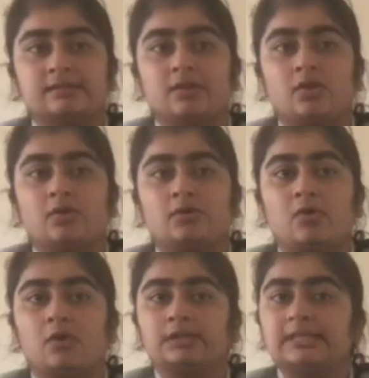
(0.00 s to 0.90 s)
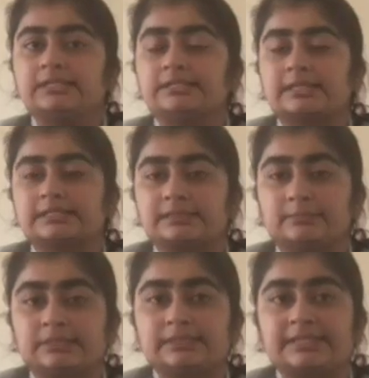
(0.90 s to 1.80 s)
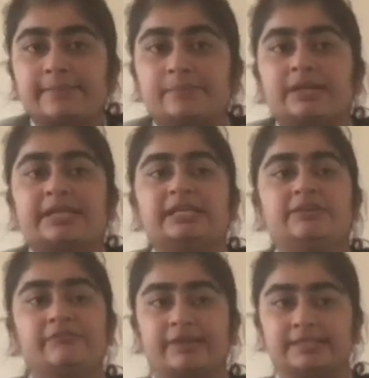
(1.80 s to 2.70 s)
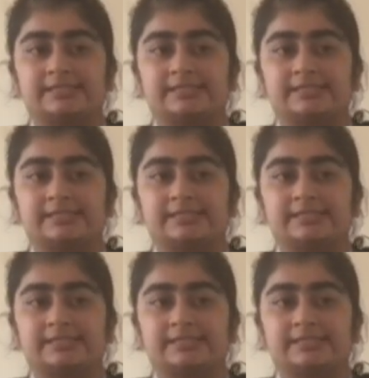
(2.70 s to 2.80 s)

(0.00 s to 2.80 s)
on all the deductible temporary difference